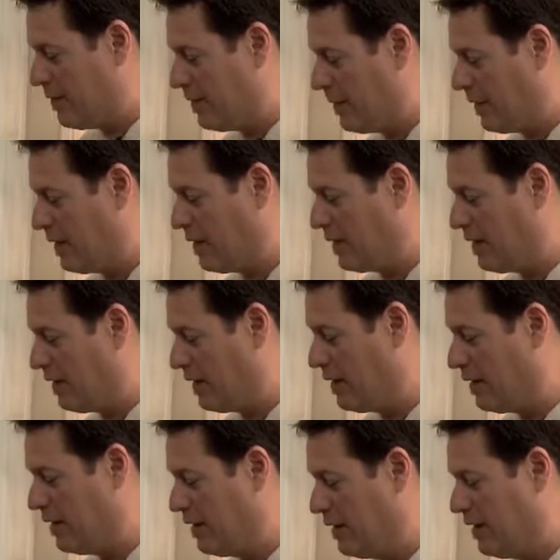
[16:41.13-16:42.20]

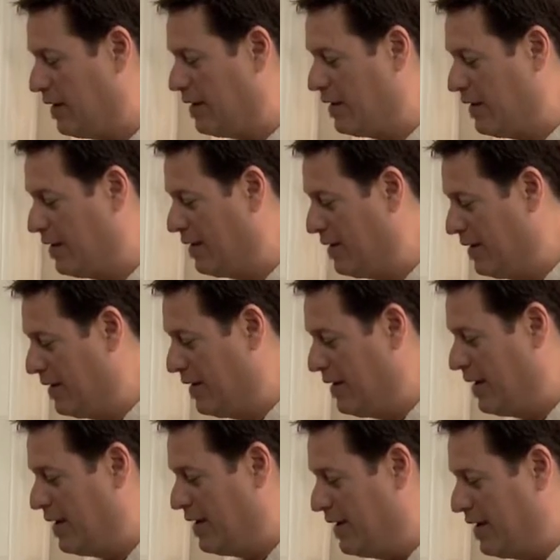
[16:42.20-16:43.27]

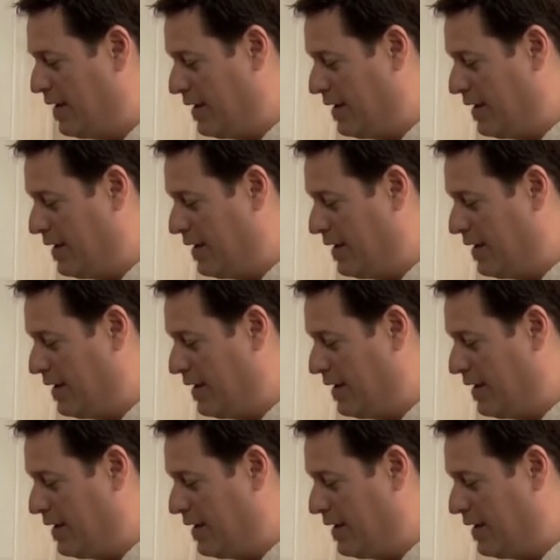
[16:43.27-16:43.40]
Nobody speaks.